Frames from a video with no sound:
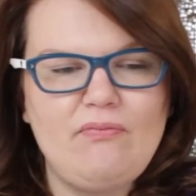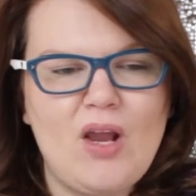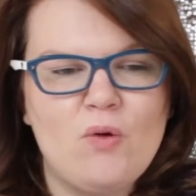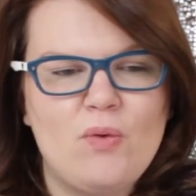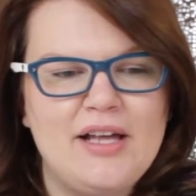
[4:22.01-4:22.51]

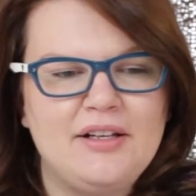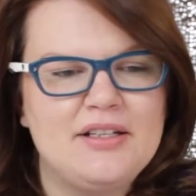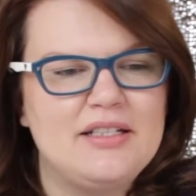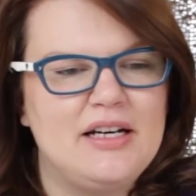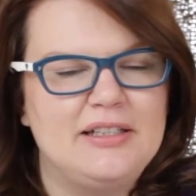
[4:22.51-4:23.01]
Right on
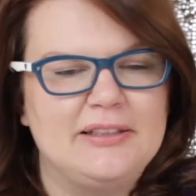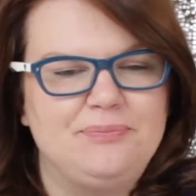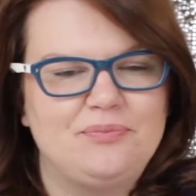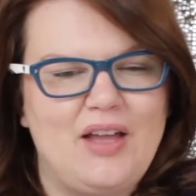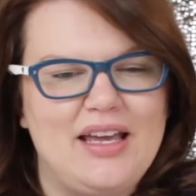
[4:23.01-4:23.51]
the
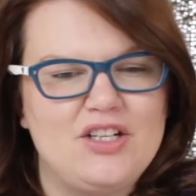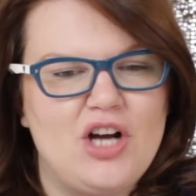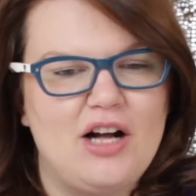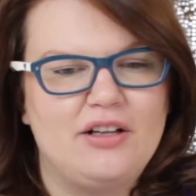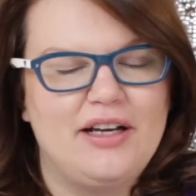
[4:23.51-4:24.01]
tongue, I get
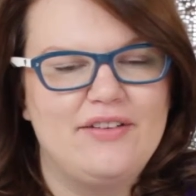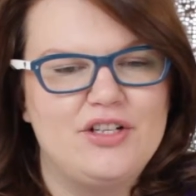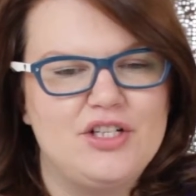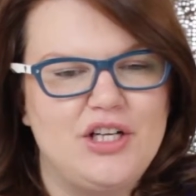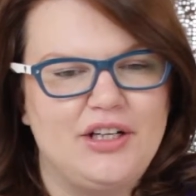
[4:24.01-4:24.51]
chocolate
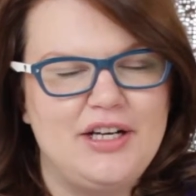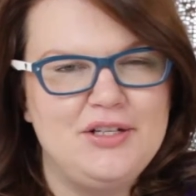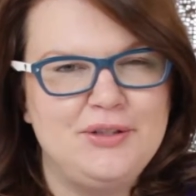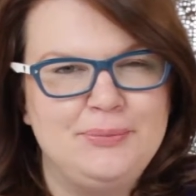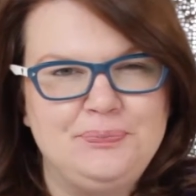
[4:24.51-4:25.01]
covered
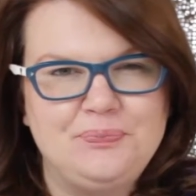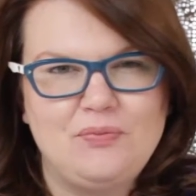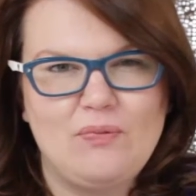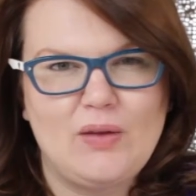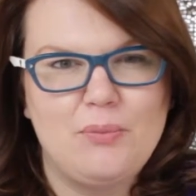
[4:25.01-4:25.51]
cherries,
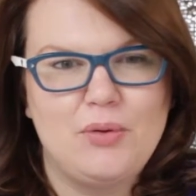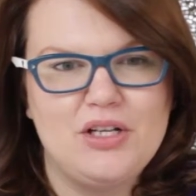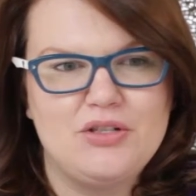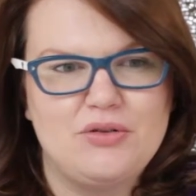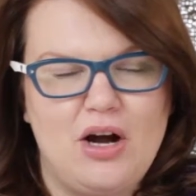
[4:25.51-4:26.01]

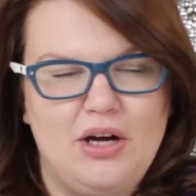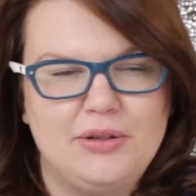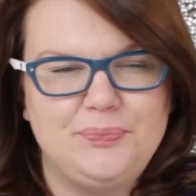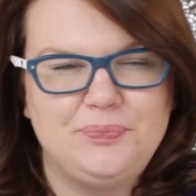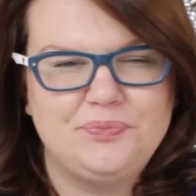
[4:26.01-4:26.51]
pretty
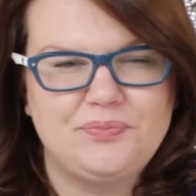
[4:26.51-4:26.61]
strong.